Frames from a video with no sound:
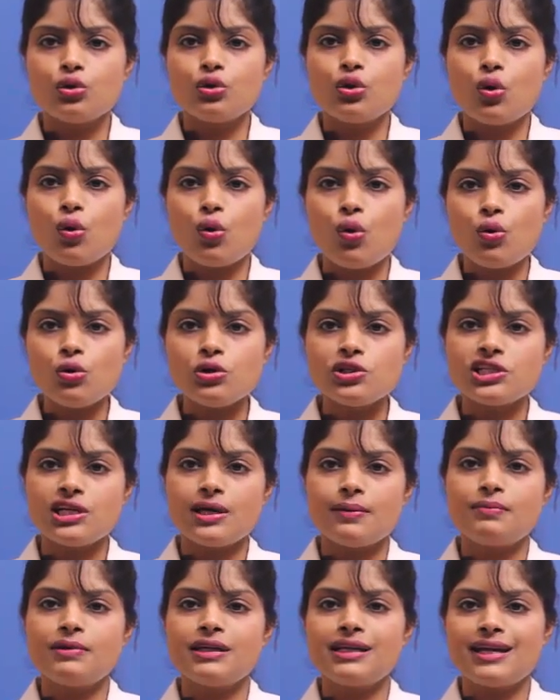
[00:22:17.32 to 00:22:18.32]
the
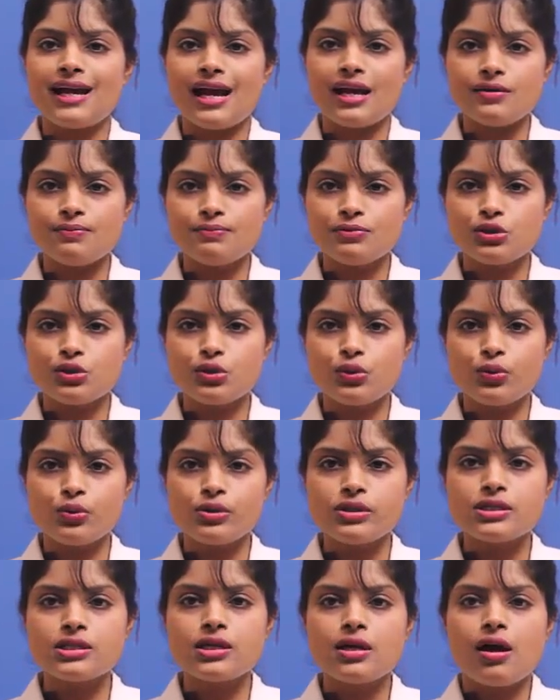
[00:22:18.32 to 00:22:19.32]
O-shaped
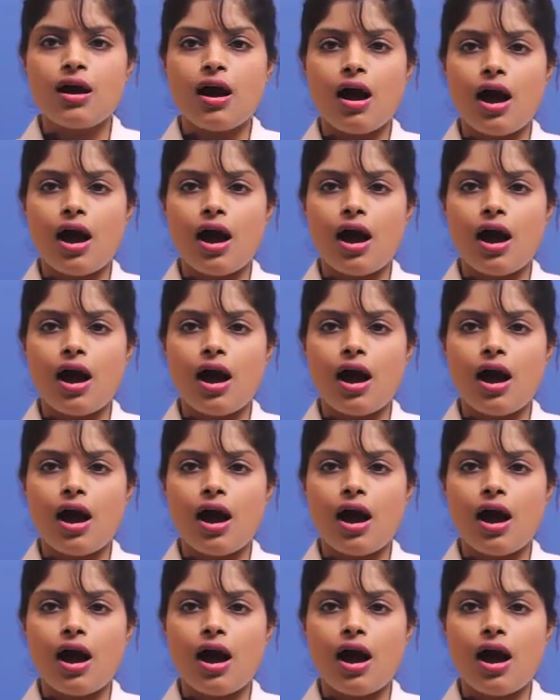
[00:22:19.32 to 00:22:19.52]
capsules